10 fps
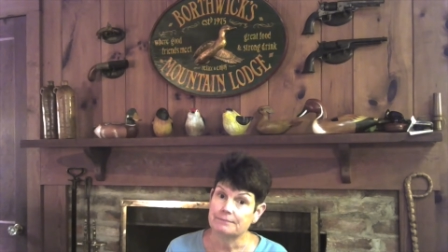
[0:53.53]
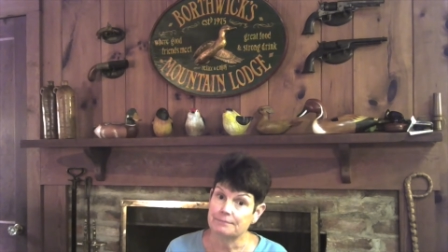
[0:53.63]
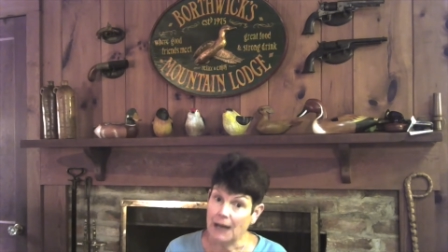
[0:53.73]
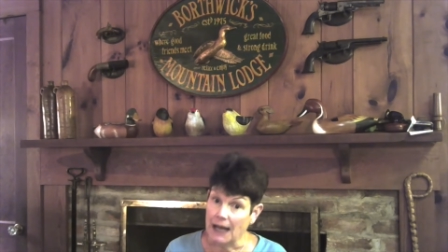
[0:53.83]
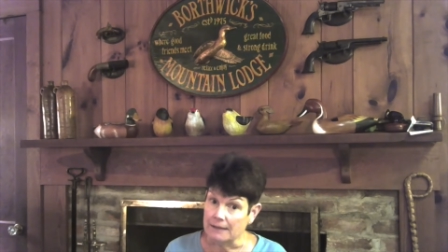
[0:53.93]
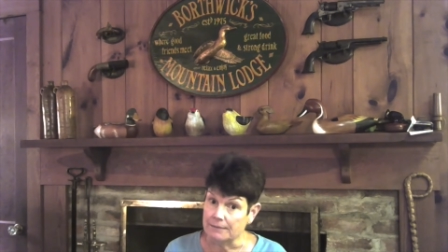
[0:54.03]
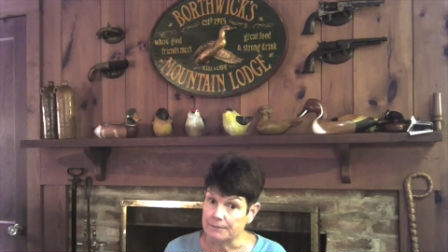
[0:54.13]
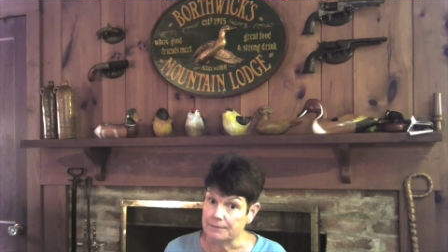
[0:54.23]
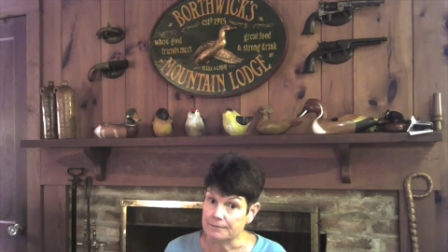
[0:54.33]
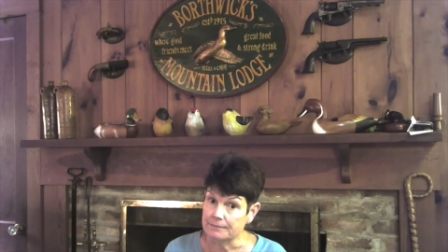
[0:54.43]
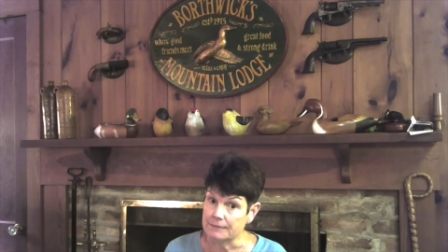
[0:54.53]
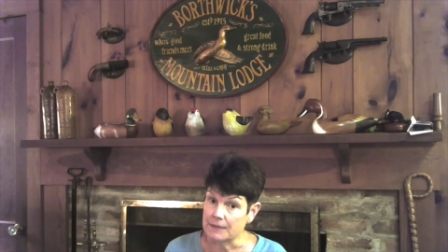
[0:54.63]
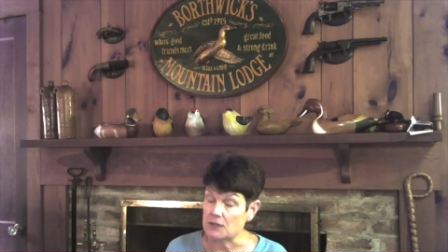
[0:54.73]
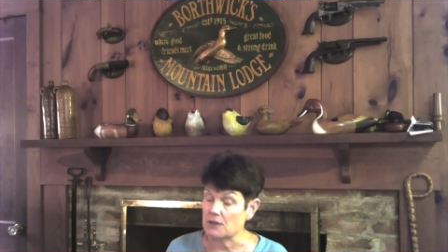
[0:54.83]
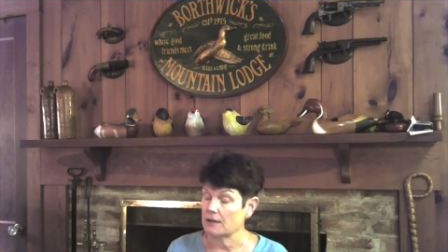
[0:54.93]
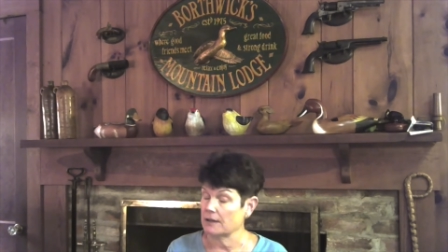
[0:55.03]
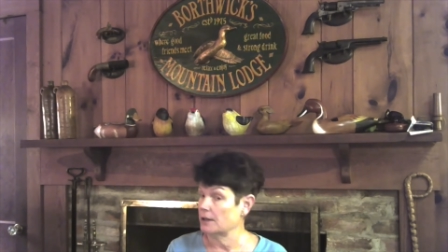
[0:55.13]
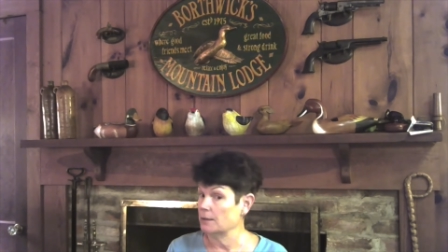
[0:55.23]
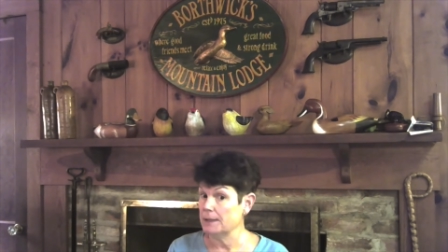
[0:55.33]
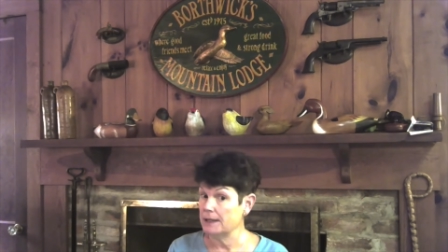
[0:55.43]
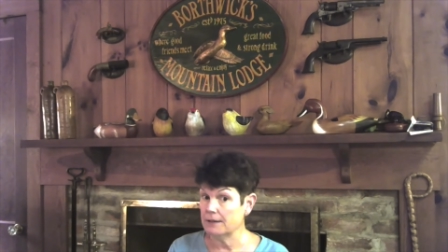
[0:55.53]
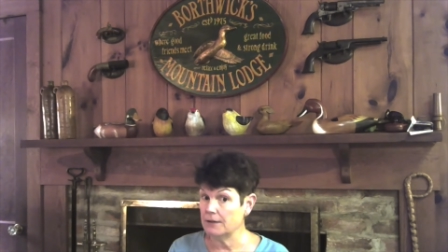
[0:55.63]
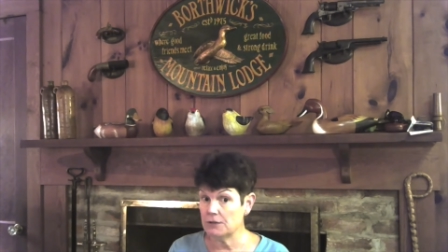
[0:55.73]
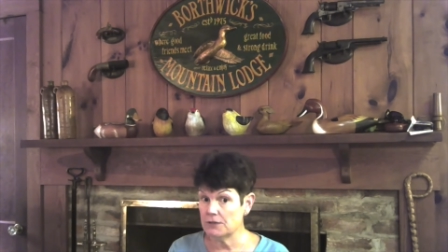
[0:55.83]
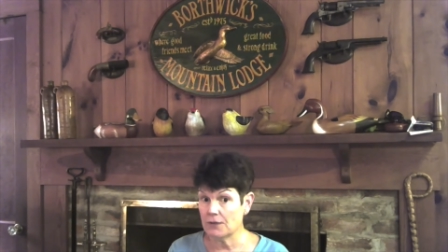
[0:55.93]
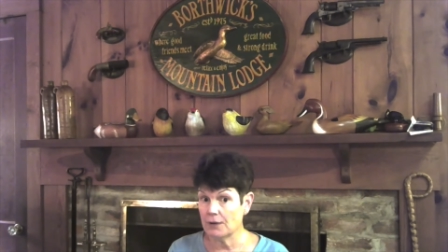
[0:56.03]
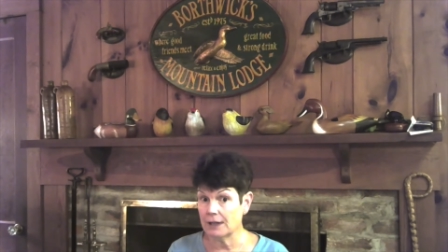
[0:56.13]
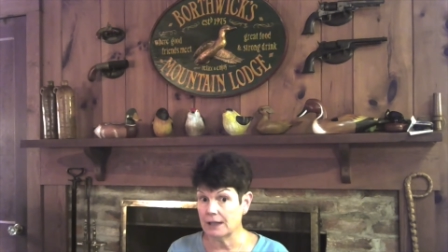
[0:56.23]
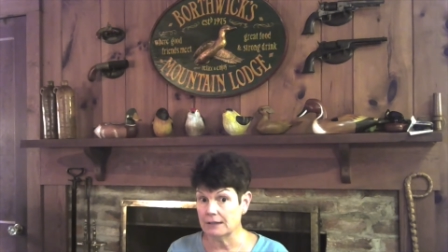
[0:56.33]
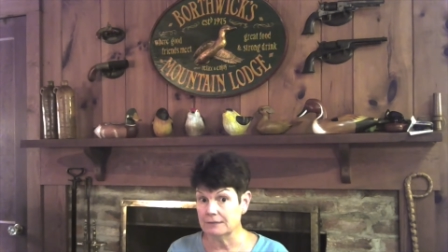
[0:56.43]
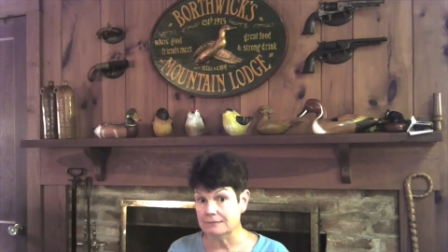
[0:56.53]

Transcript: But there's a little bit of news for you